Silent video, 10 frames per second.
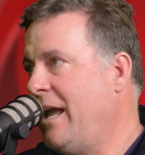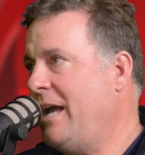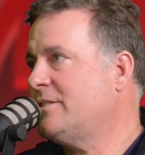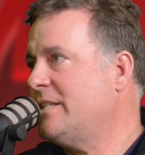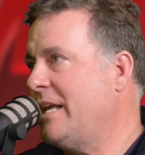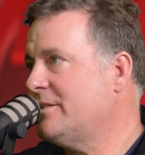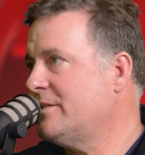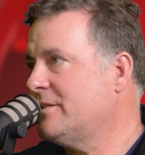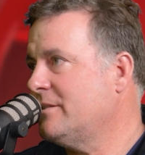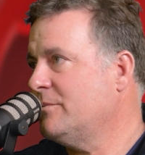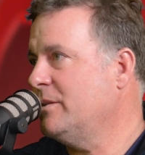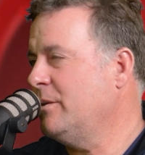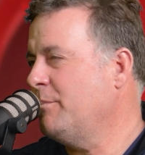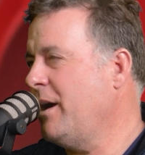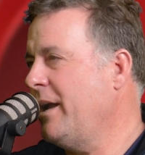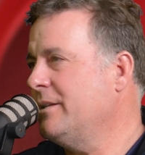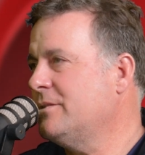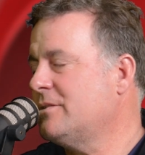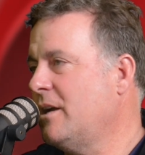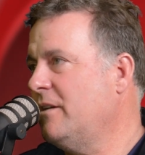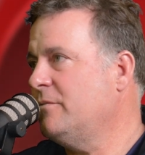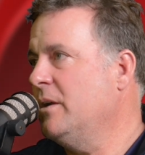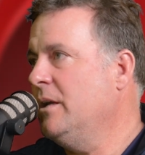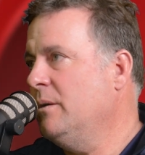assets when they're buying stuff,